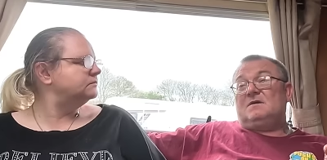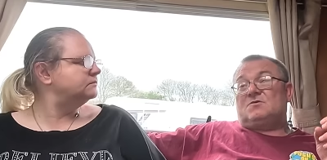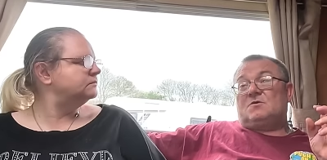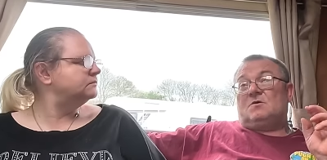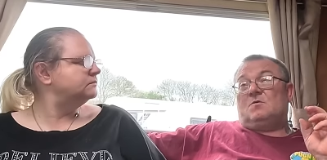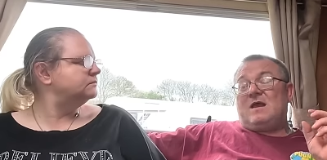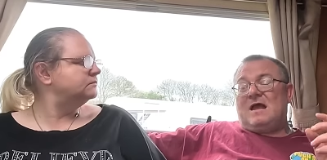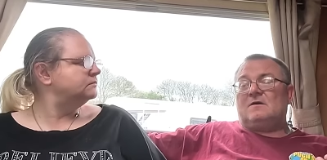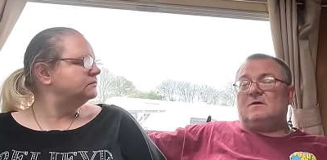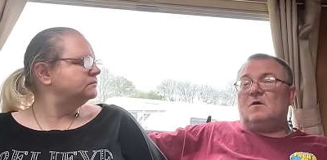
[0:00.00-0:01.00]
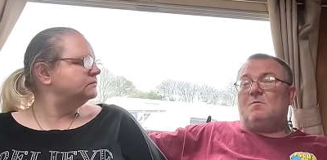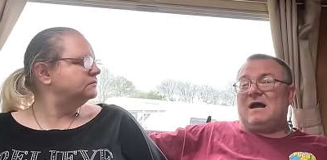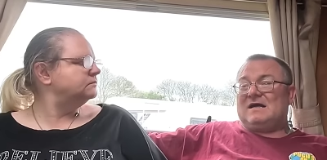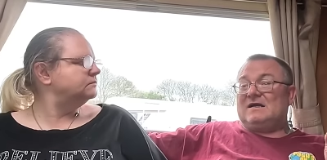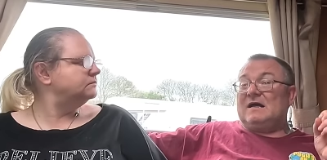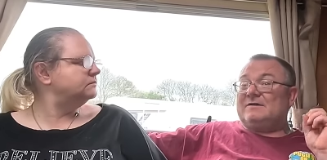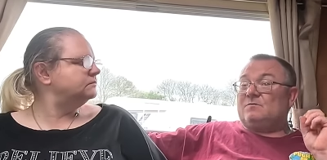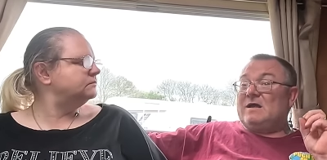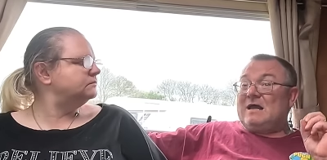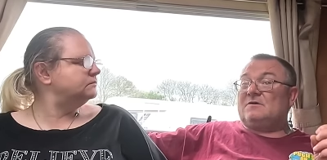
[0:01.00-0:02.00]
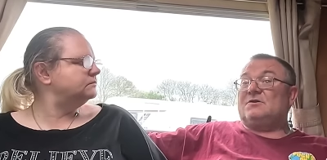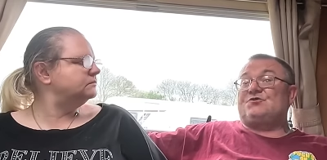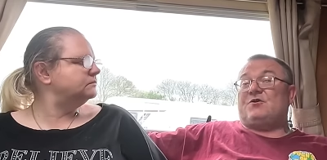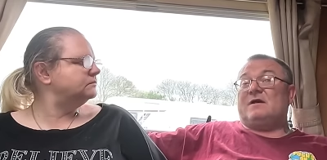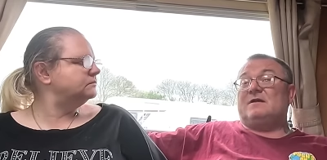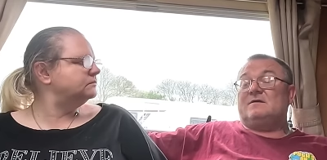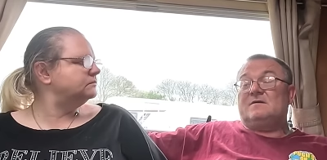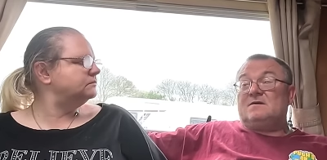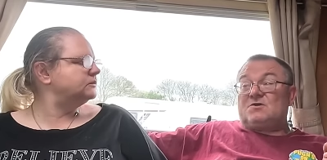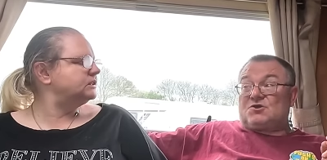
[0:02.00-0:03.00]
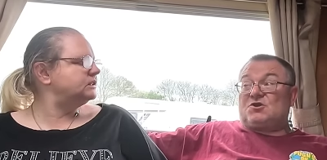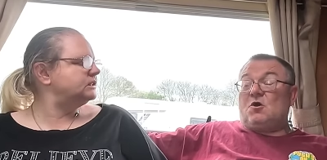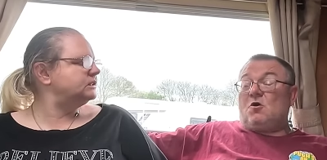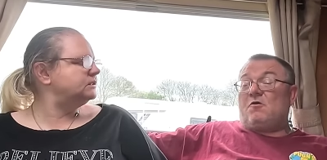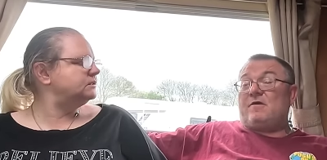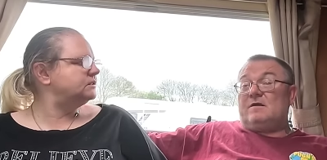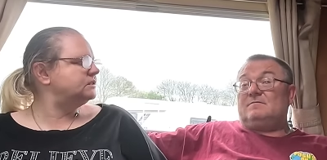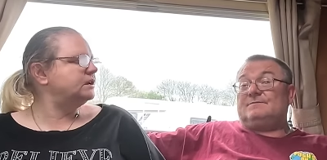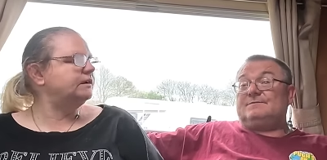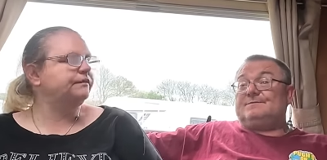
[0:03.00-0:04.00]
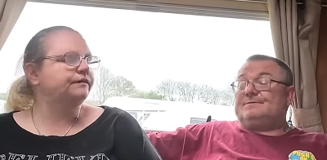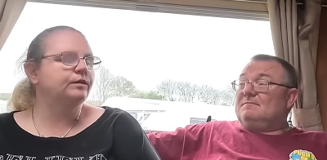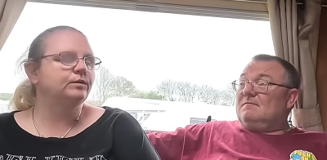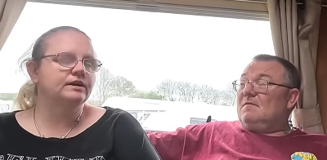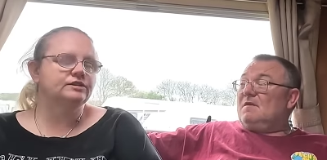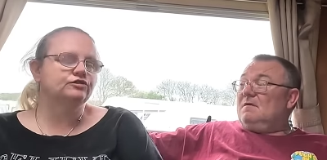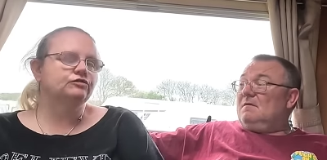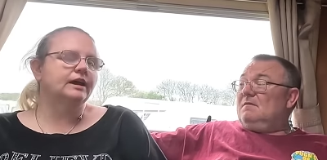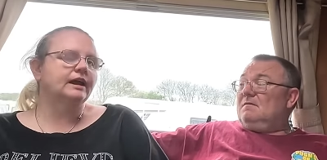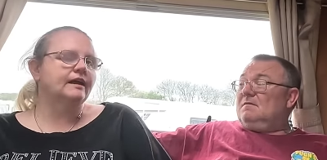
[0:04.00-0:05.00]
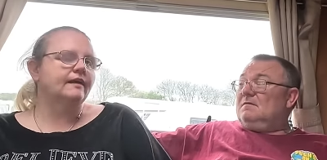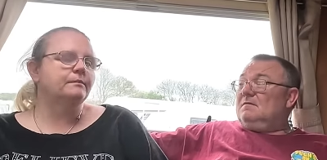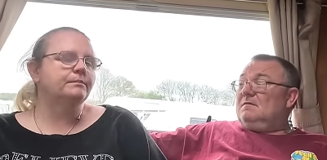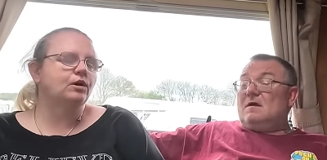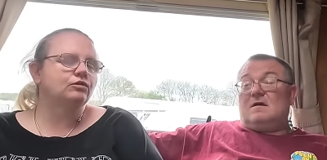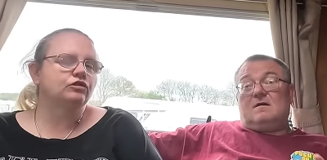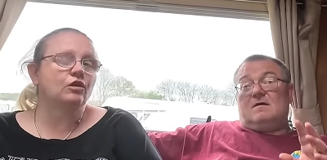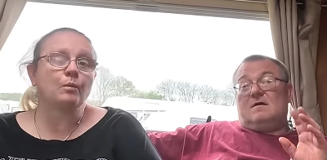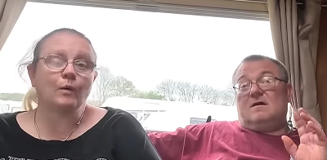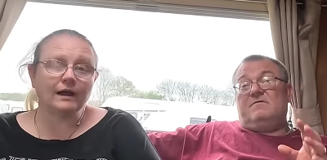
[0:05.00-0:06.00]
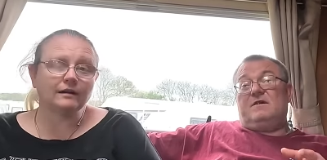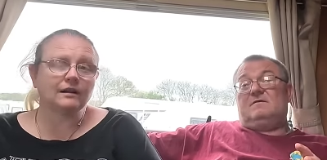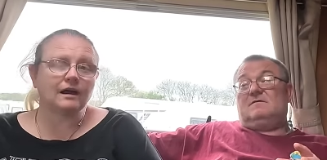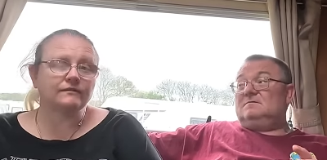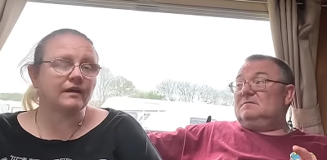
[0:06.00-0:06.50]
Speaker 1: So we are going to go back and we are going to try and score it.
Speaker 2: Stay for a few days and try and get that. But also the wildlife